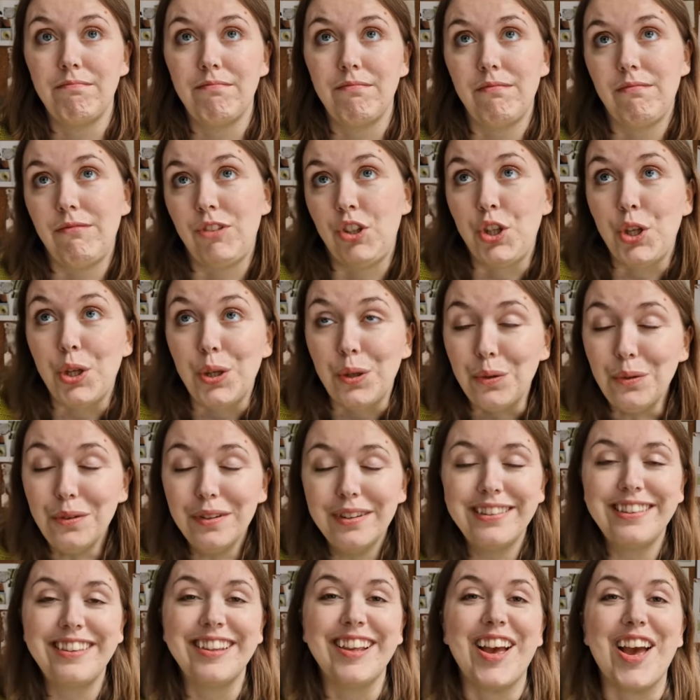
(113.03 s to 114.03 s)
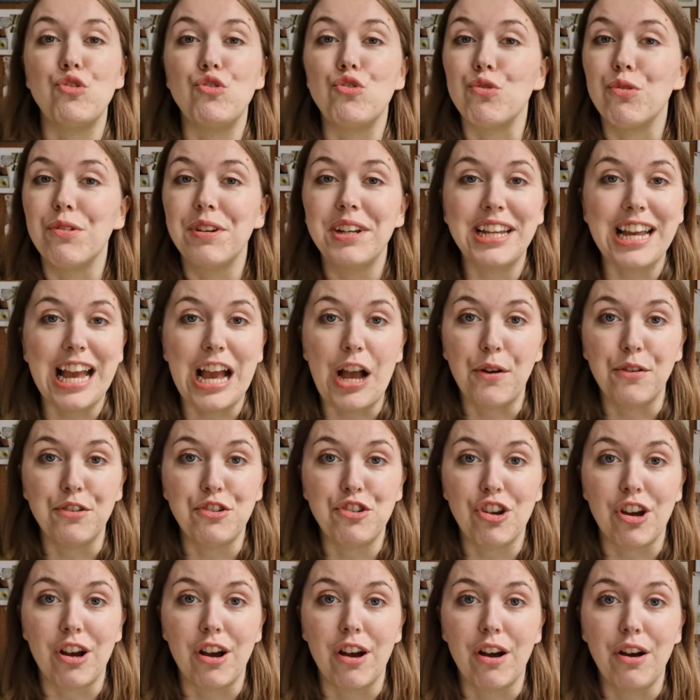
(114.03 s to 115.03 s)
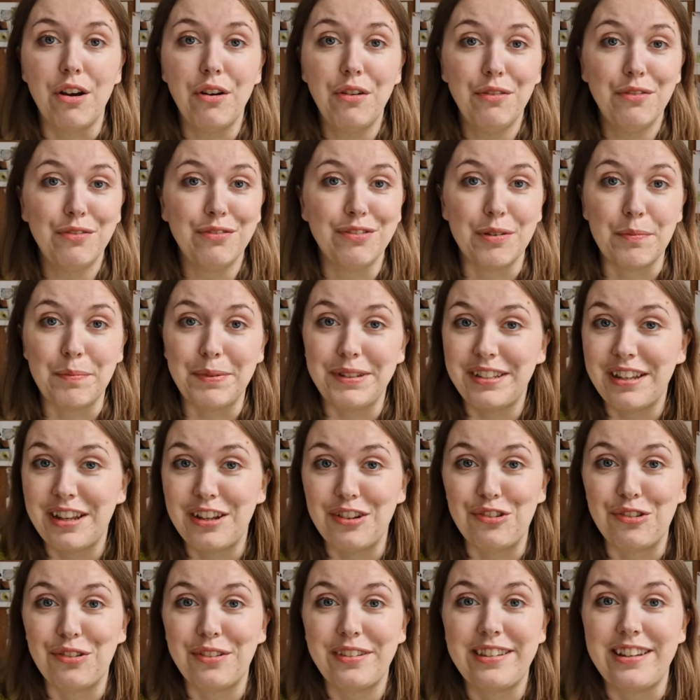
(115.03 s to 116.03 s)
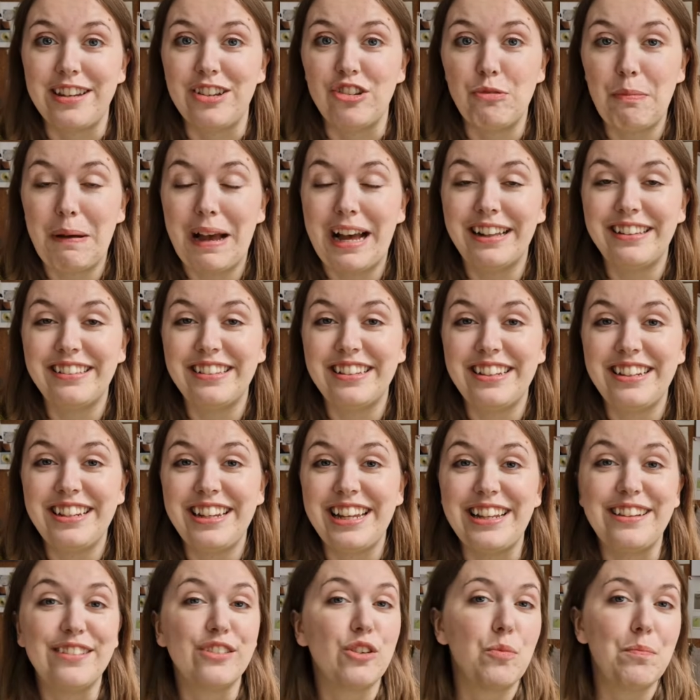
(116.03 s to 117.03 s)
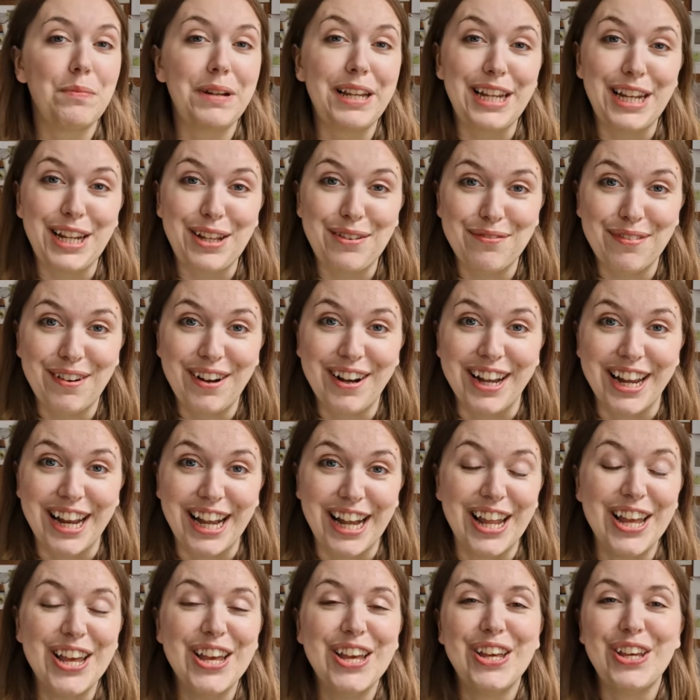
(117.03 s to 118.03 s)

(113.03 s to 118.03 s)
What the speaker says: use, drawing out a chart for a potential stitch pattern is completely fine.